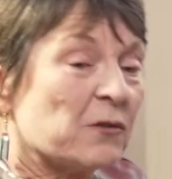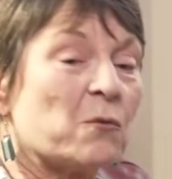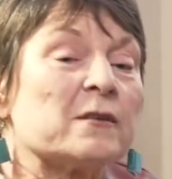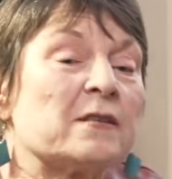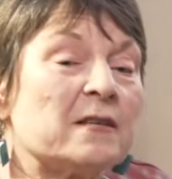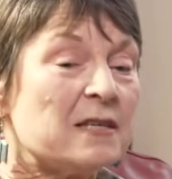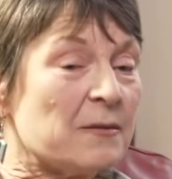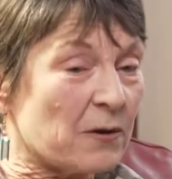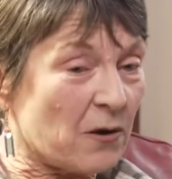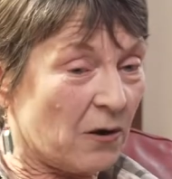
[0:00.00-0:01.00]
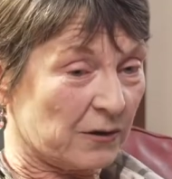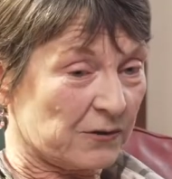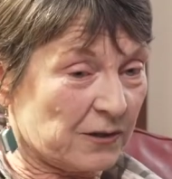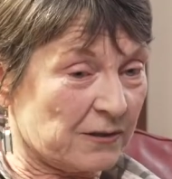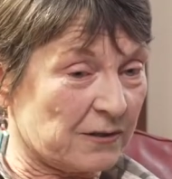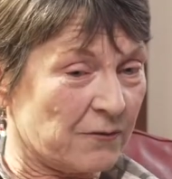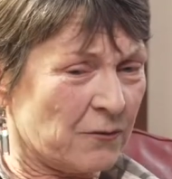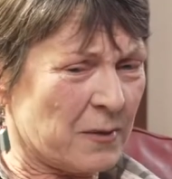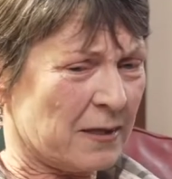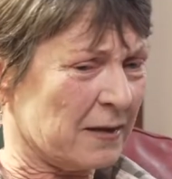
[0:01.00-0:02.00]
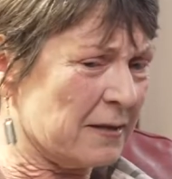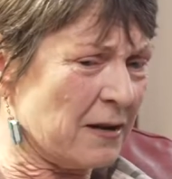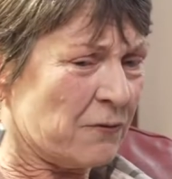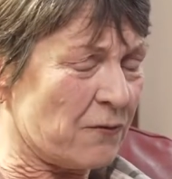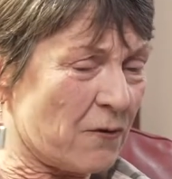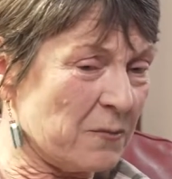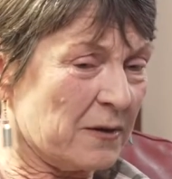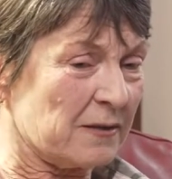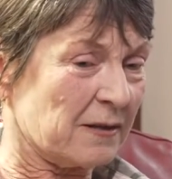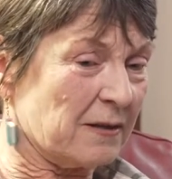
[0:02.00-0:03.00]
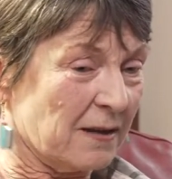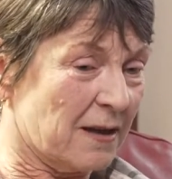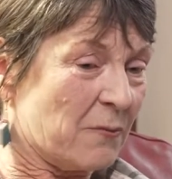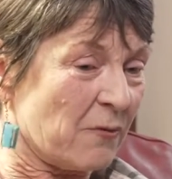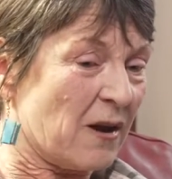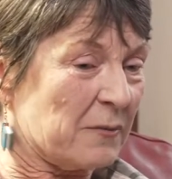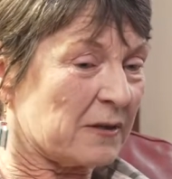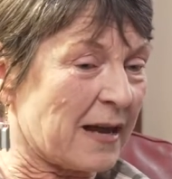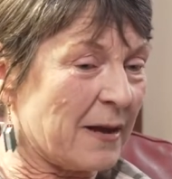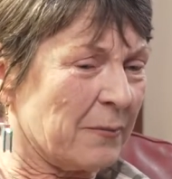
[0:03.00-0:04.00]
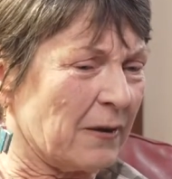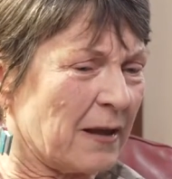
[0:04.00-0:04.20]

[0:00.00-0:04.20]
the deep ecologists, of whom I think Dave Foreman is a prime example.